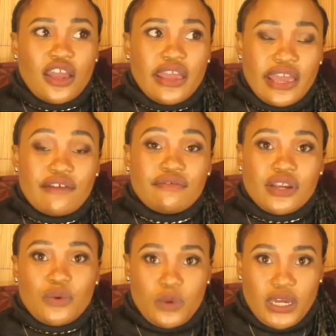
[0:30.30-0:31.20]

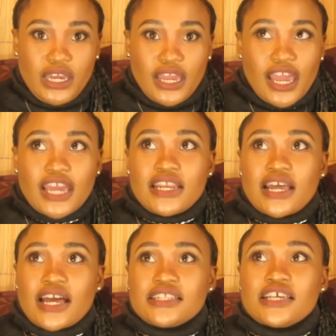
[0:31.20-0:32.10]
everywhere, and
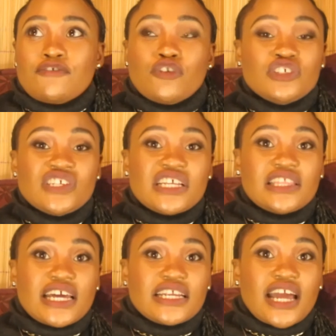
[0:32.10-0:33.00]
it's unfortunate
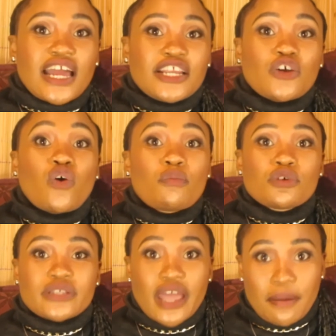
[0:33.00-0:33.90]
that it
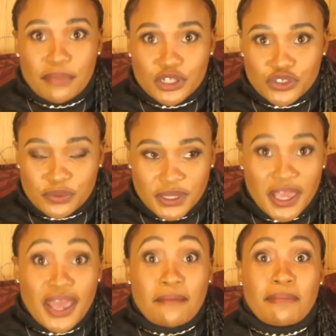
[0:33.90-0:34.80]
almost happened to me,
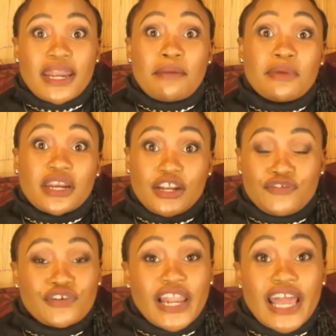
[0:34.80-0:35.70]
but I'm
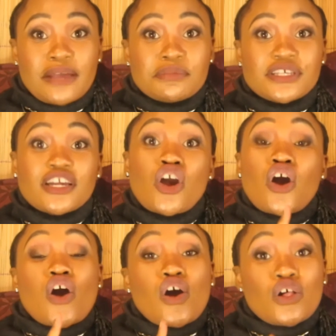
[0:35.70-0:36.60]
grateful. I am saying
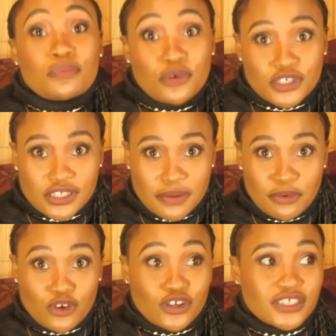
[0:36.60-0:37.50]
almost,
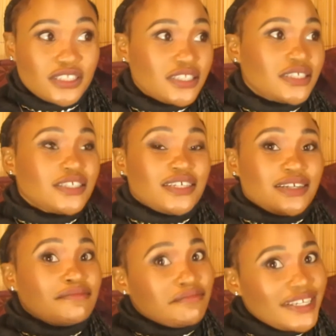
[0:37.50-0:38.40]
because
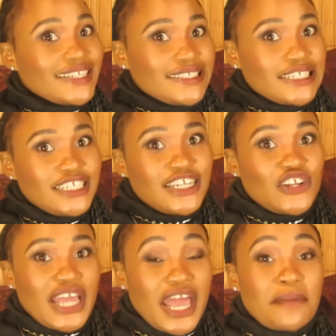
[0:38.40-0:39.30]
it did
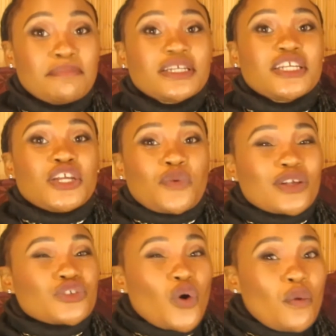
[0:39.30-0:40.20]
not happen. It
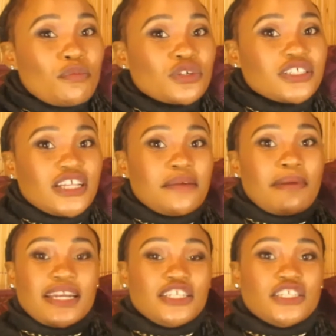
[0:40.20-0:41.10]
was almost there,
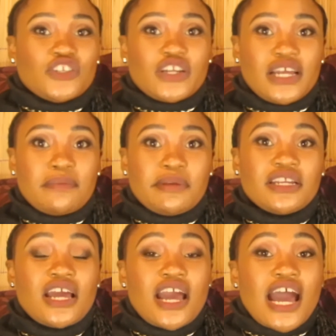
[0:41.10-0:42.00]
but it did not happen.
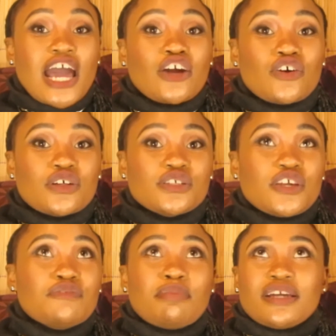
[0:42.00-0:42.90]
I got
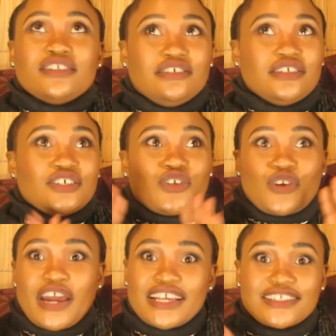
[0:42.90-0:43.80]
saved by Jesus
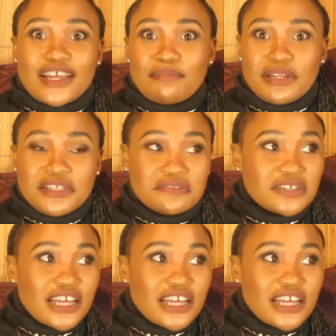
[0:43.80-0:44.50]
Christ, I believe.